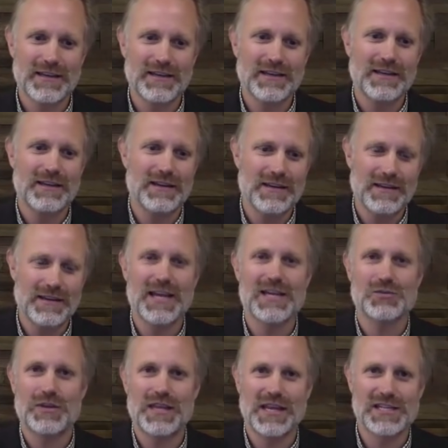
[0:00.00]

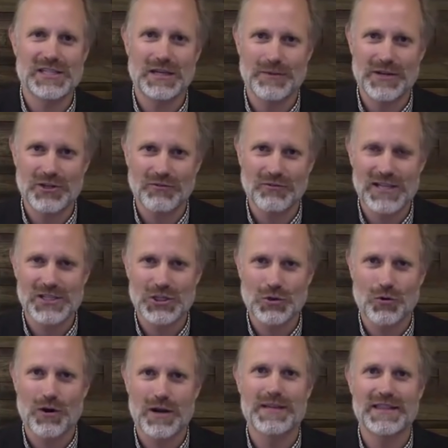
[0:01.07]
Yes, we think it's going to be
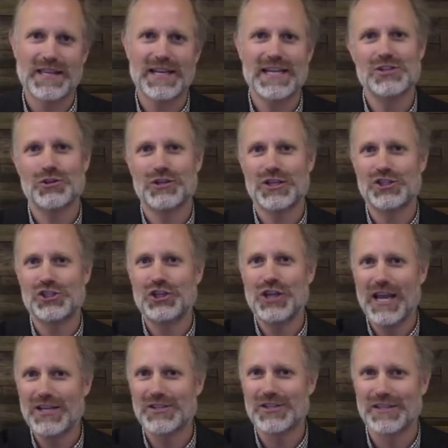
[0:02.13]
transitory. But then he sort of
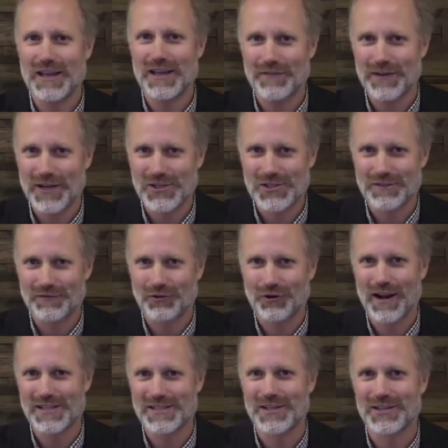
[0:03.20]
changed the definition of
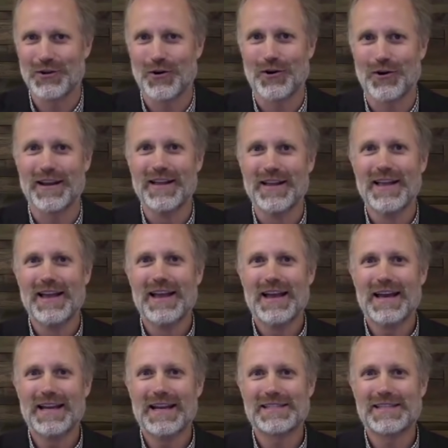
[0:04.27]
transitory.
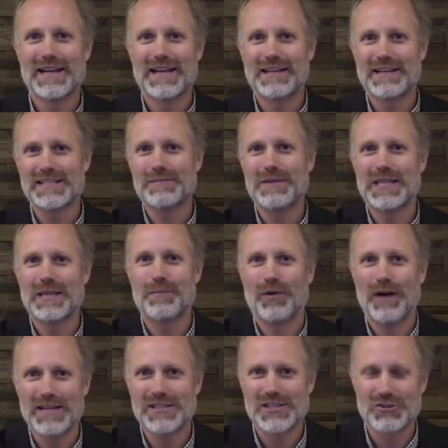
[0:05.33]
And he said, It doesn't mean the
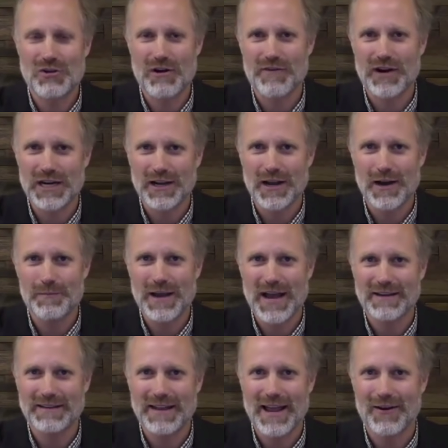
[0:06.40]
prices are ever going to come
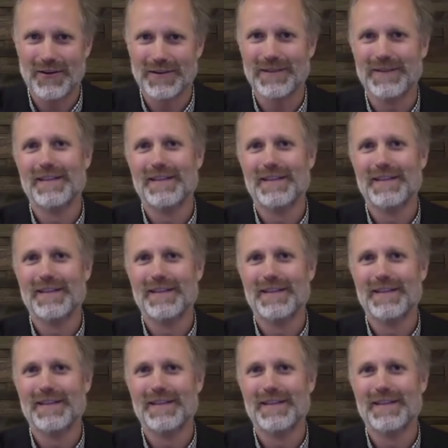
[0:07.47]
back down.